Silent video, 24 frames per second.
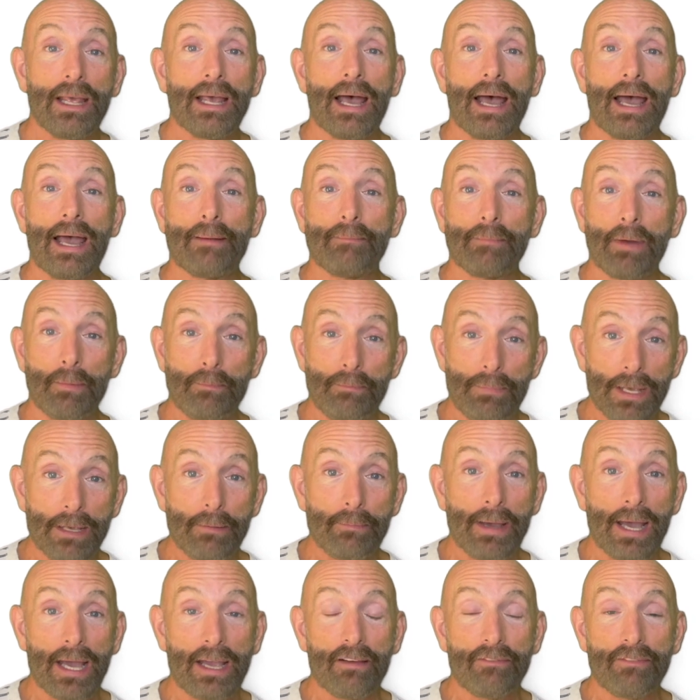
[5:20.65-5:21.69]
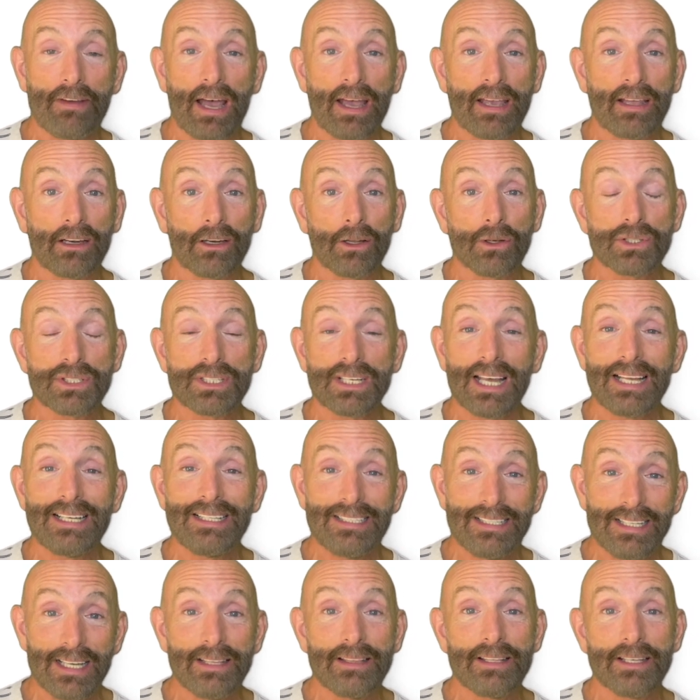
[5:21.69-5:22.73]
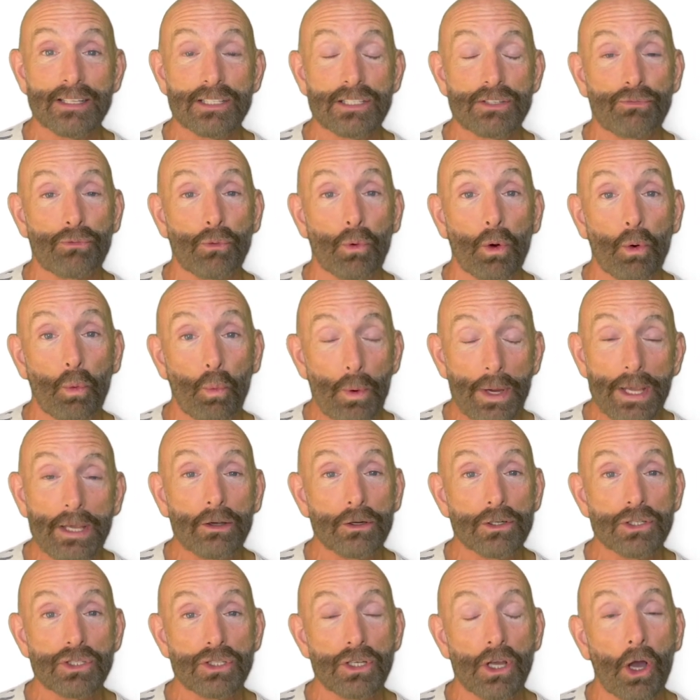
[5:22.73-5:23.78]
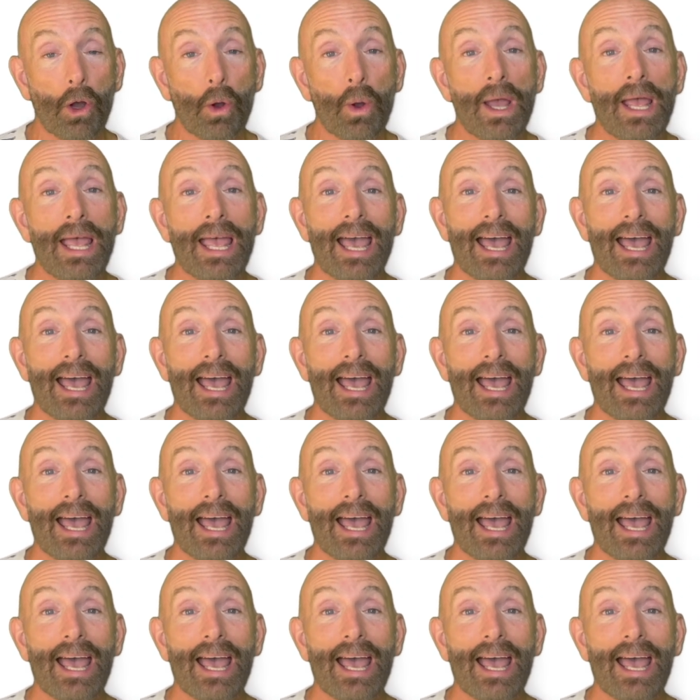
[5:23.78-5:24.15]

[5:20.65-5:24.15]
I had my big bag of allulose, and I did this for a week or so,